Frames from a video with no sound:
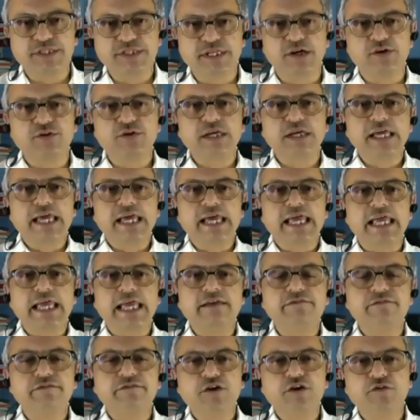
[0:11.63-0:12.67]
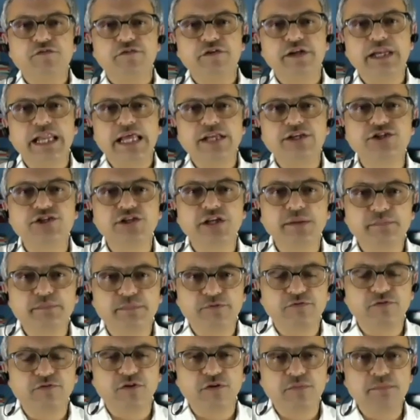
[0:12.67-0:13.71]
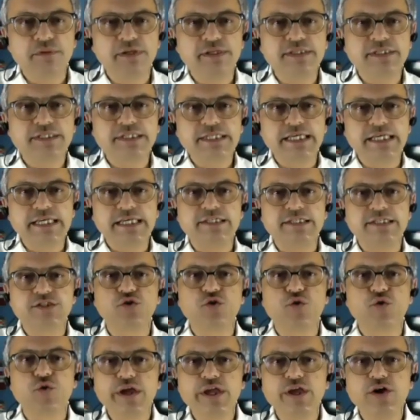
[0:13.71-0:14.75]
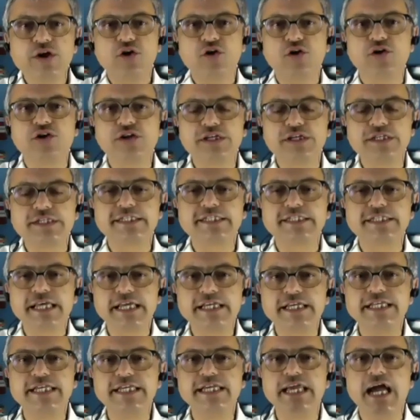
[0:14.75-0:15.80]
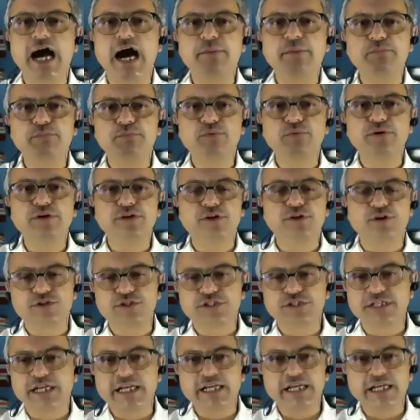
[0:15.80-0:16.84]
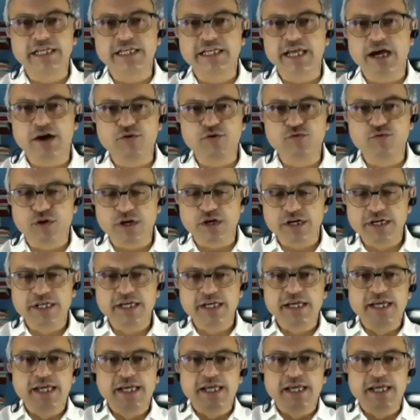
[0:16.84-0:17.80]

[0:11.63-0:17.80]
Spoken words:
Now, if your financial performance is going on a steady upward or steady downward,